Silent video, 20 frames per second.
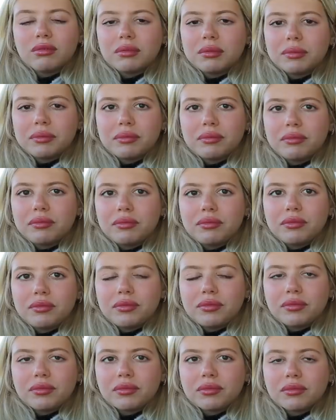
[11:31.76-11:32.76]

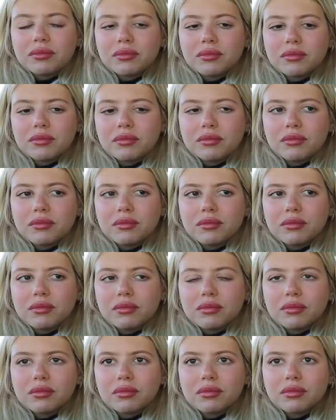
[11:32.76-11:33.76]

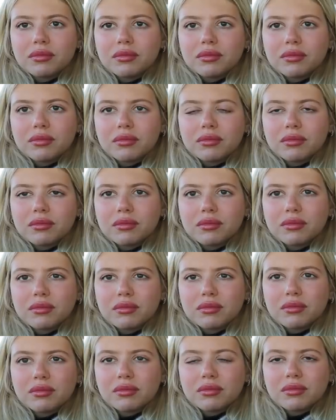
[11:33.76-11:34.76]

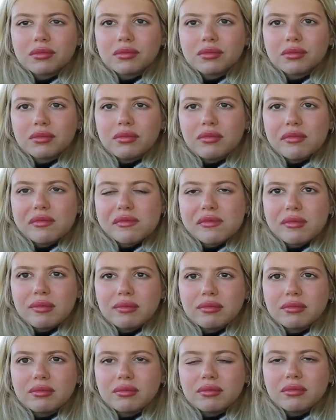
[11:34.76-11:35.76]

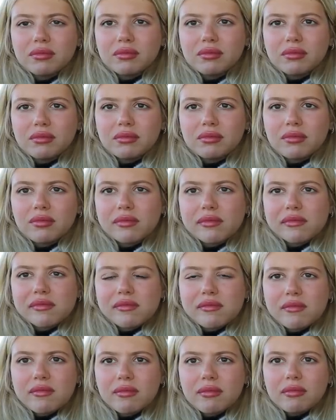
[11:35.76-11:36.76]

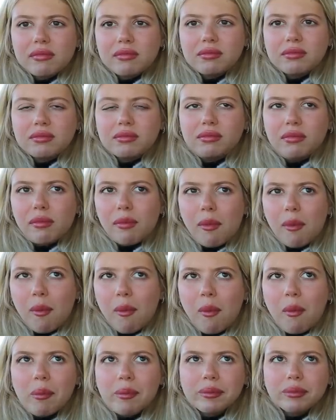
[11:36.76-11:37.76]

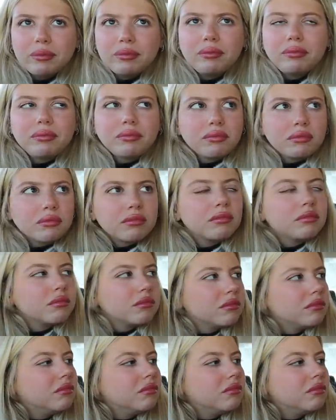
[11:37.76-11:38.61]
No words are spoken by the person on screen.